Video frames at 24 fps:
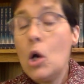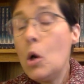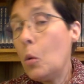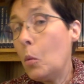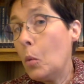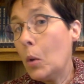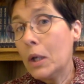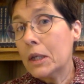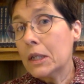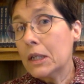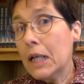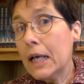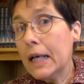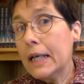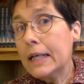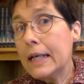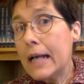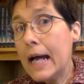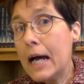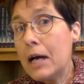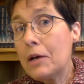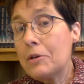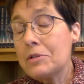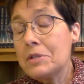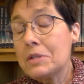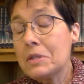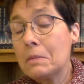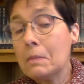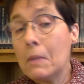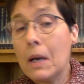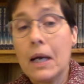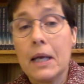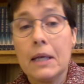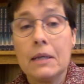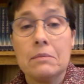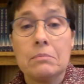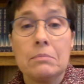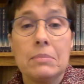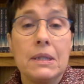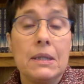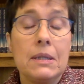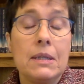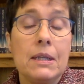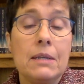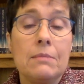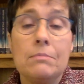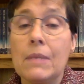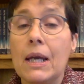One lighthouse might
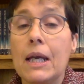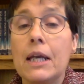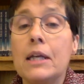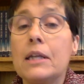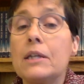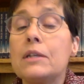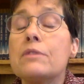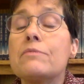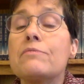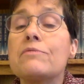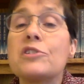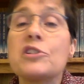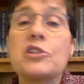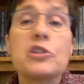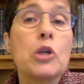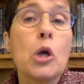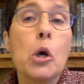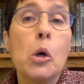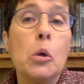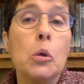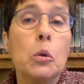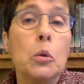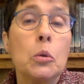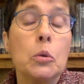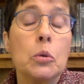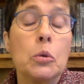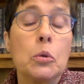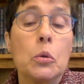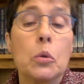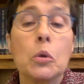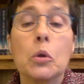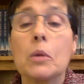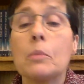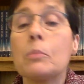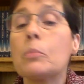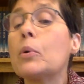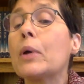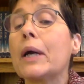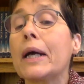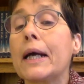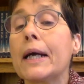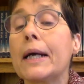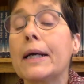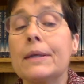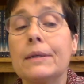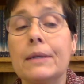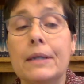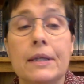be made of stone or
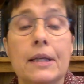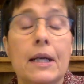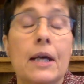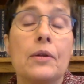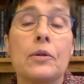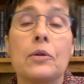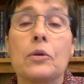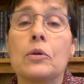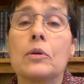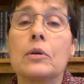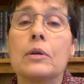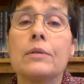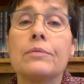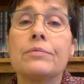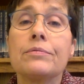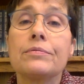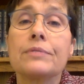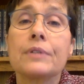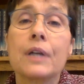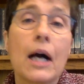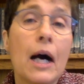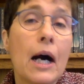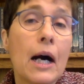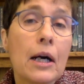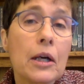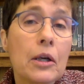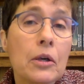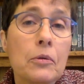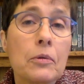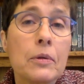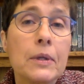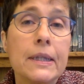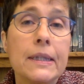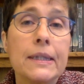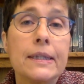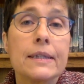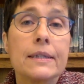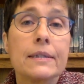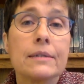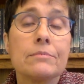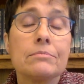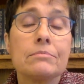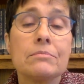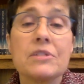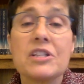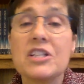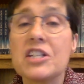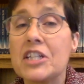brick, another of concrete
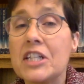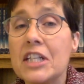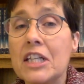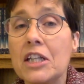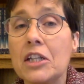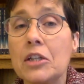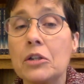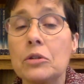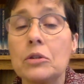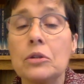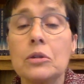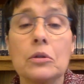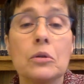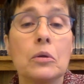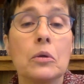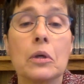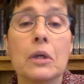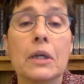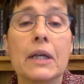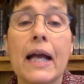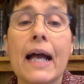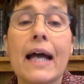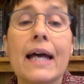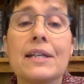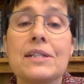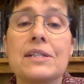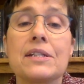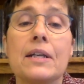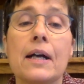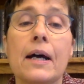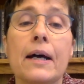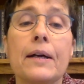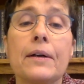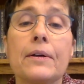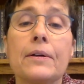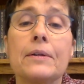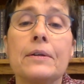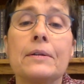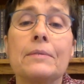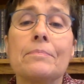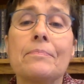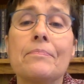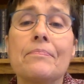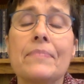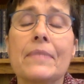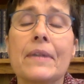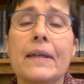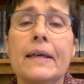steel or cast iron.
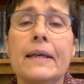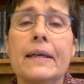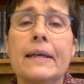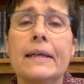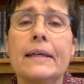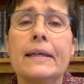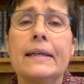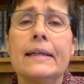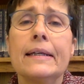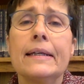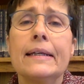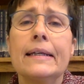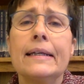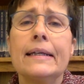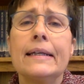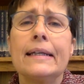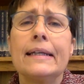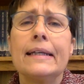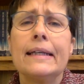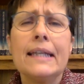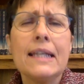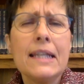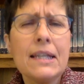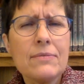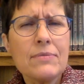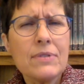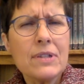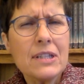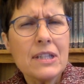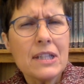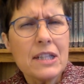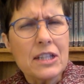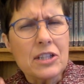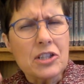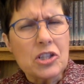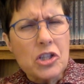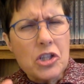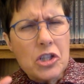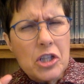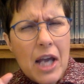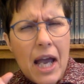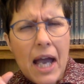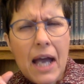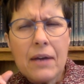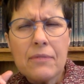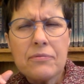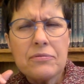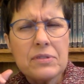Even the
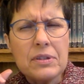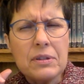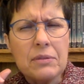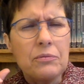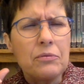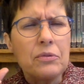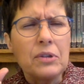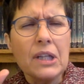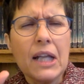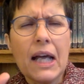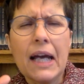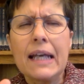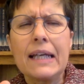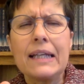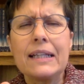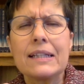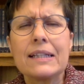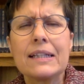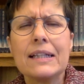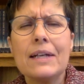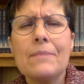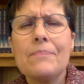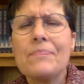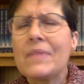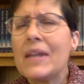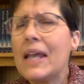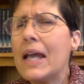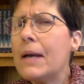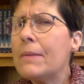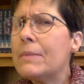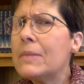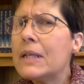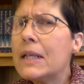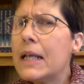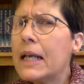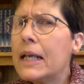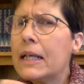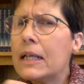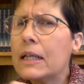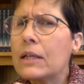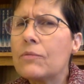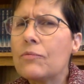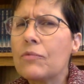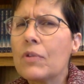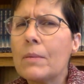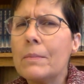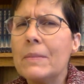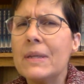shaft of light emanating
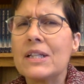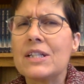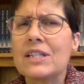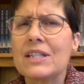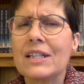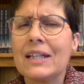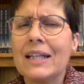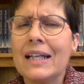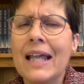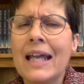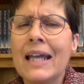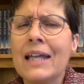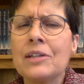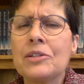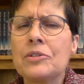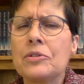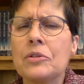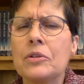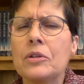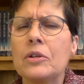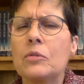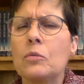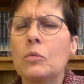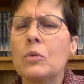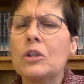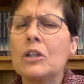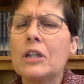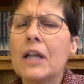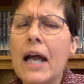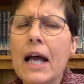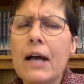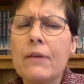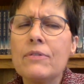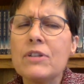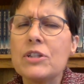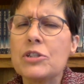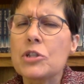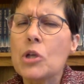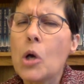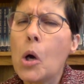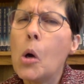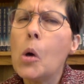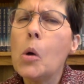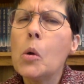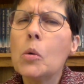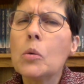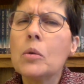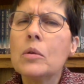from its lantern will have its
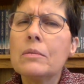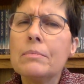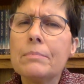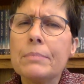own